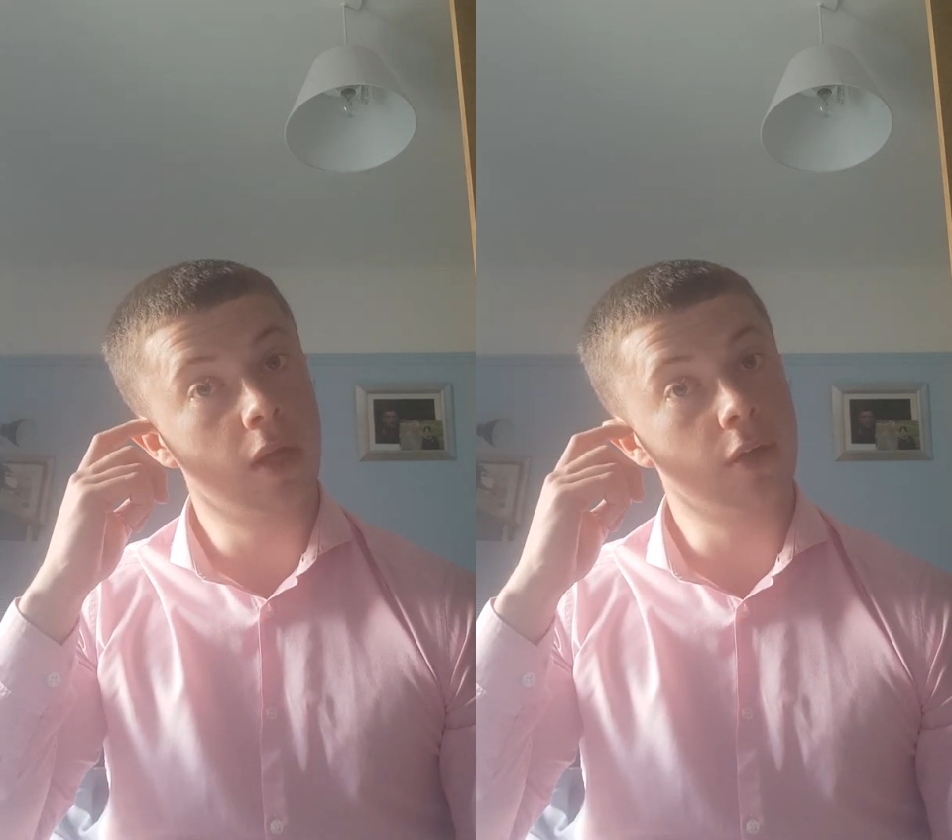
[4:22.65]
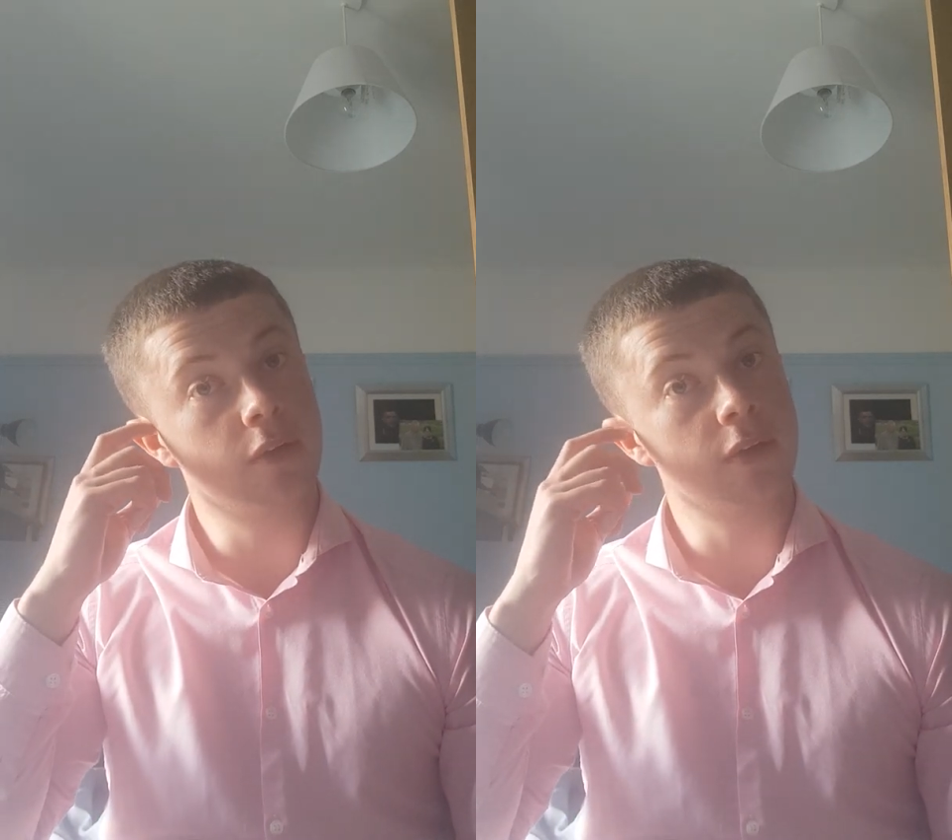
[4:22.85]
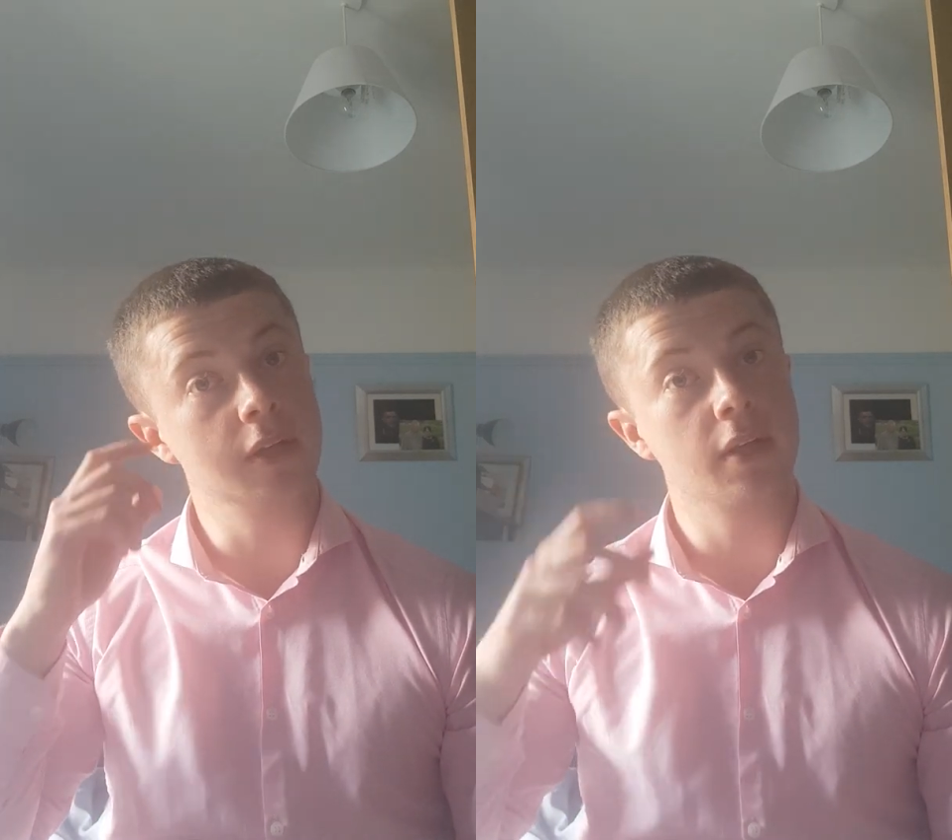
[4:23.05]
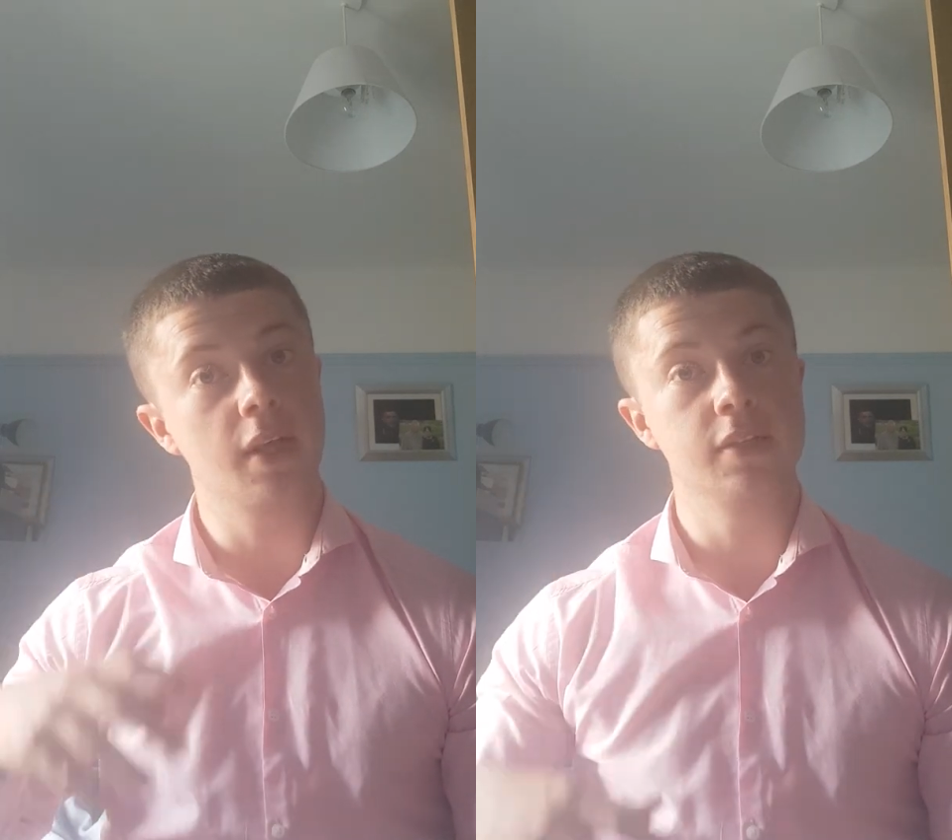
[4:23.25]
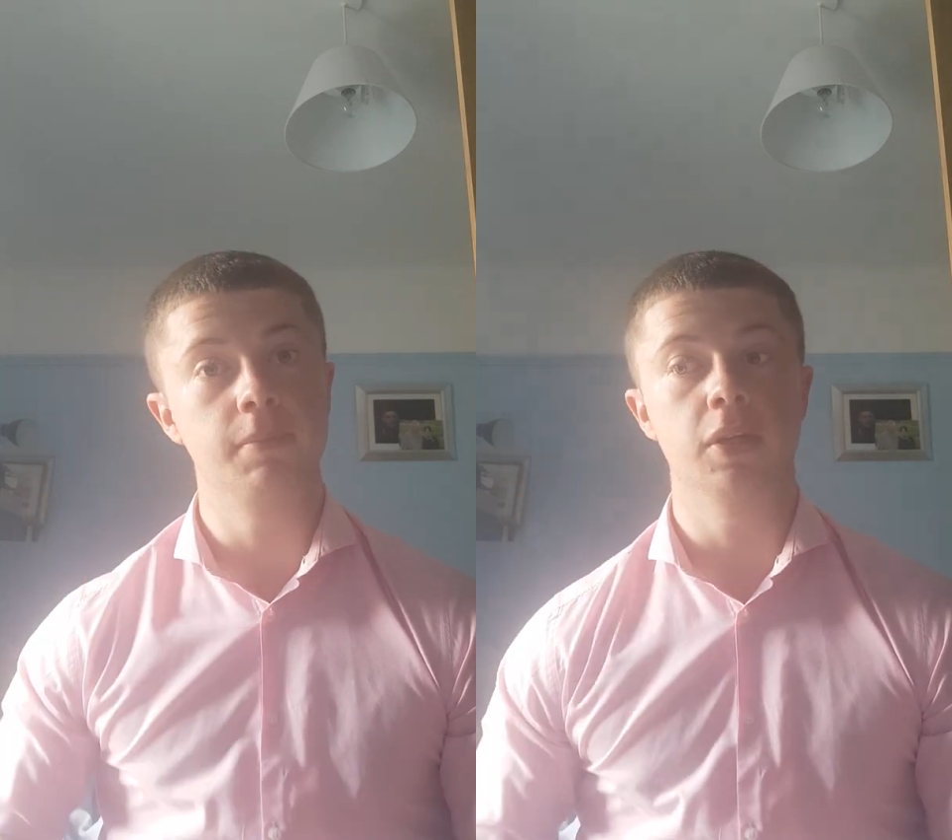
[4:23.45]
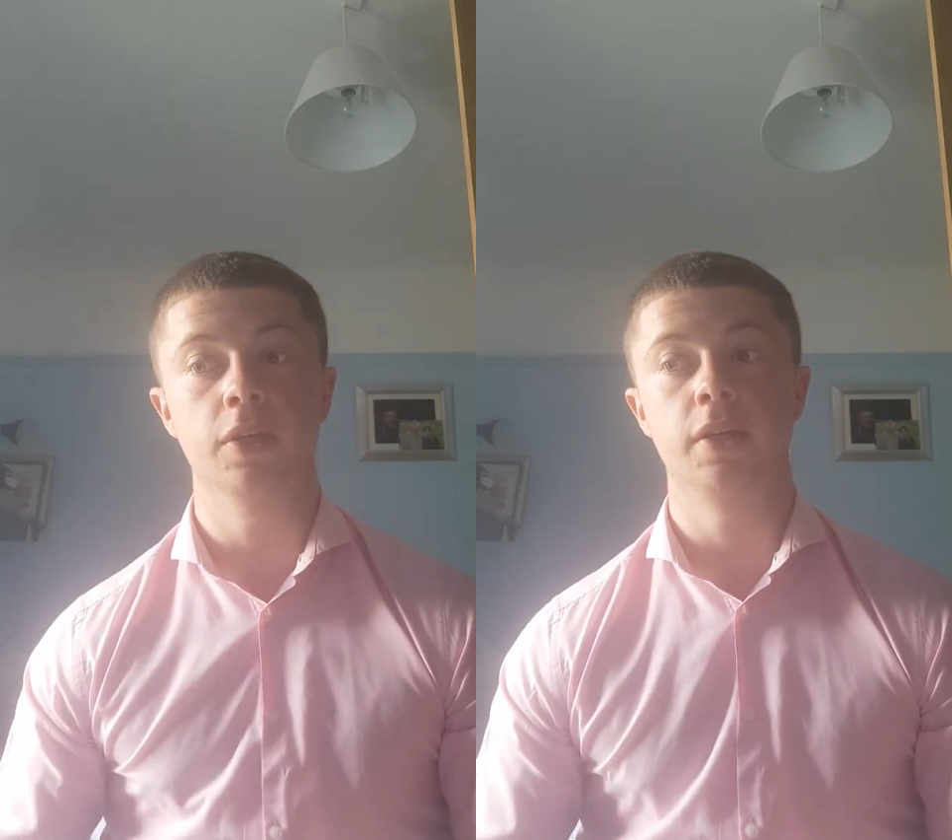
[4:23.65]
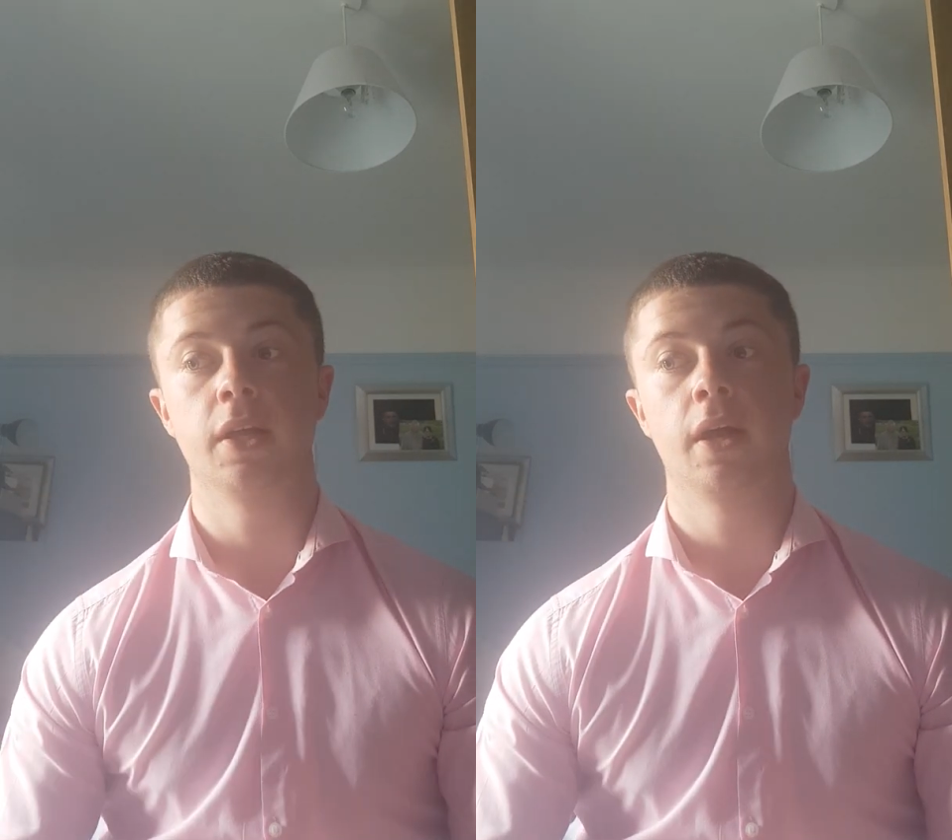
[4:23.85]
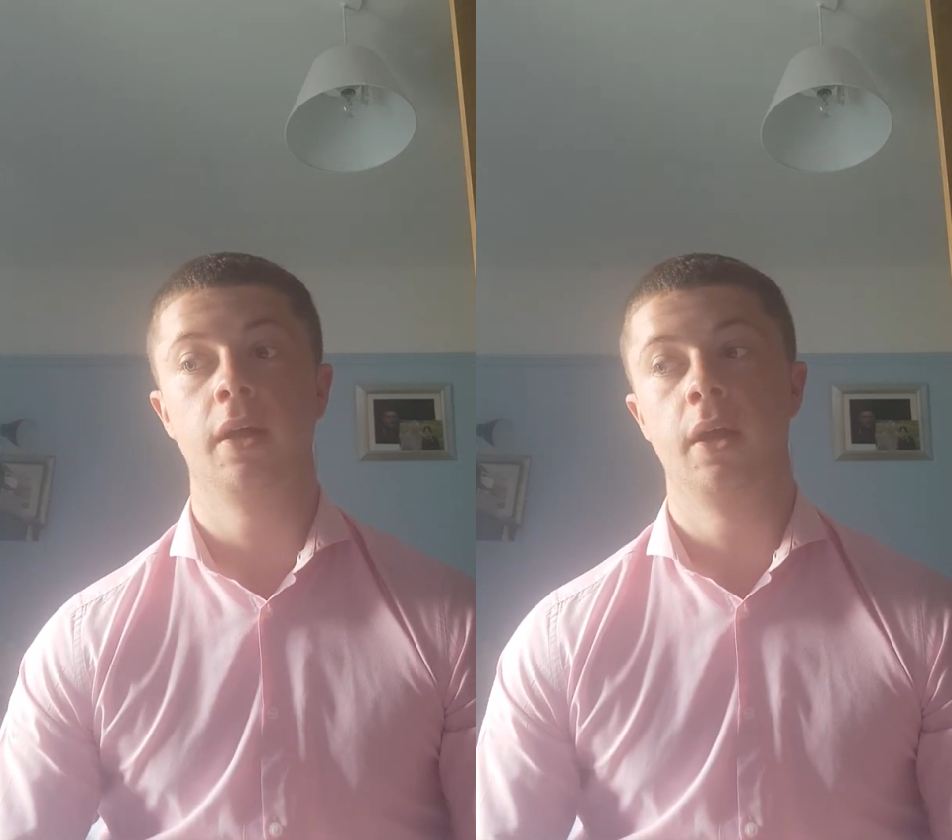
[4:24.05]
and I think as a big
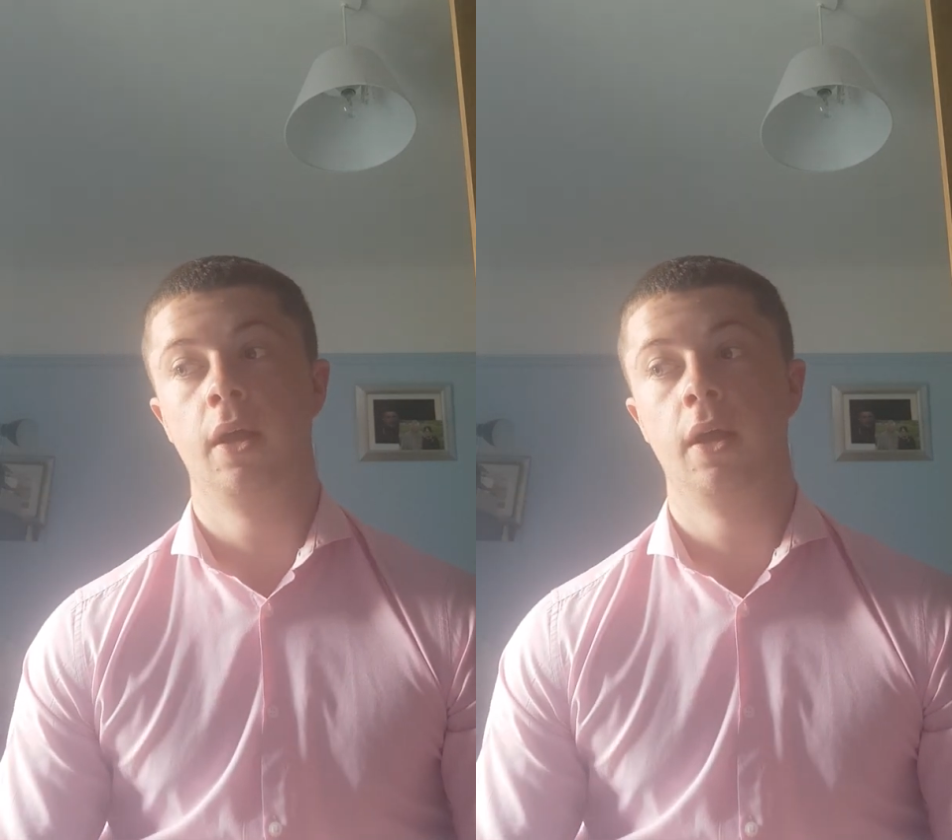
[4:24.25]
idea,